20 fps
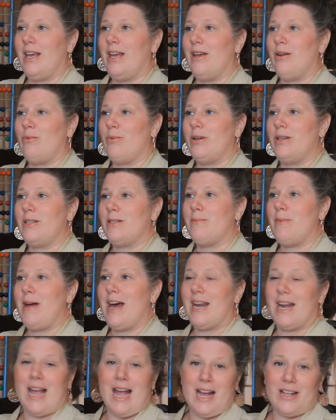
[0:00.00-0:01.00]
It was
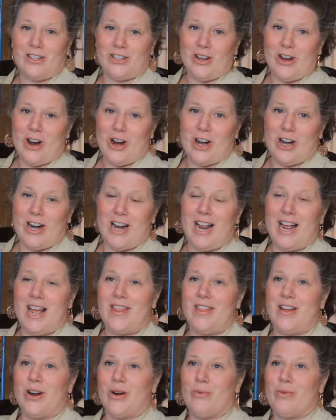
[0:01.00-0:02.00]
Madagascar,
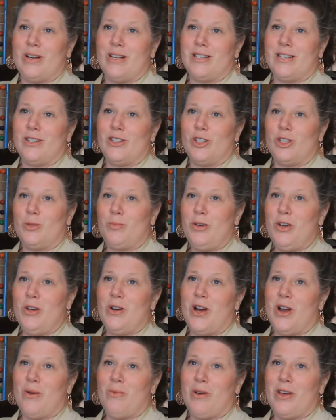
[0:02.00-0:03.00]
and there was a dispute
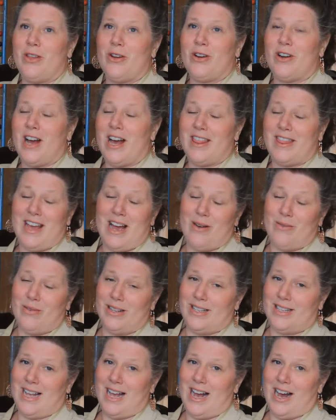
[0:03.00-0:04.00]
on whether or not that
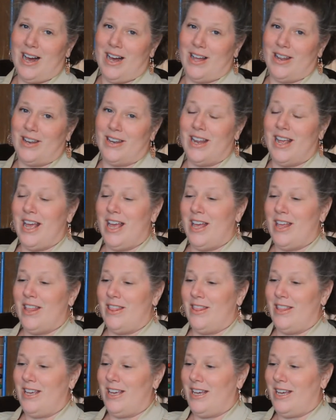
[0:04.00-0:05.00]
was on
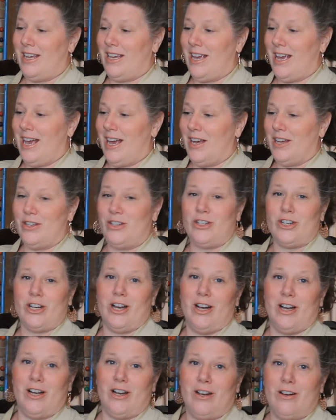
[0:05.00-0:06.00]
the edge
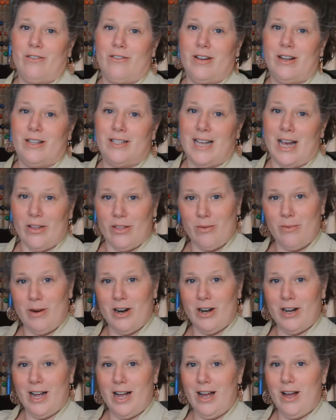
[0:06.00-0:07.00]
of South
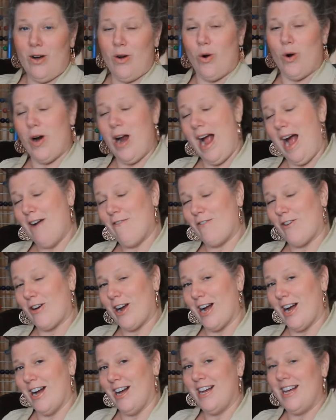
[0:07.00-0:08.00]
America or
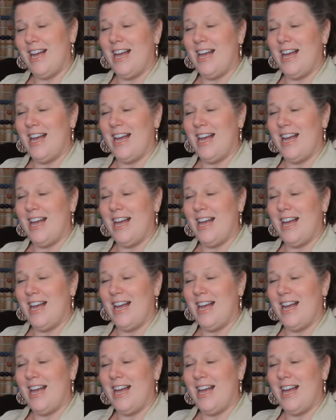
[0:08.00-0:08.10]
Africa.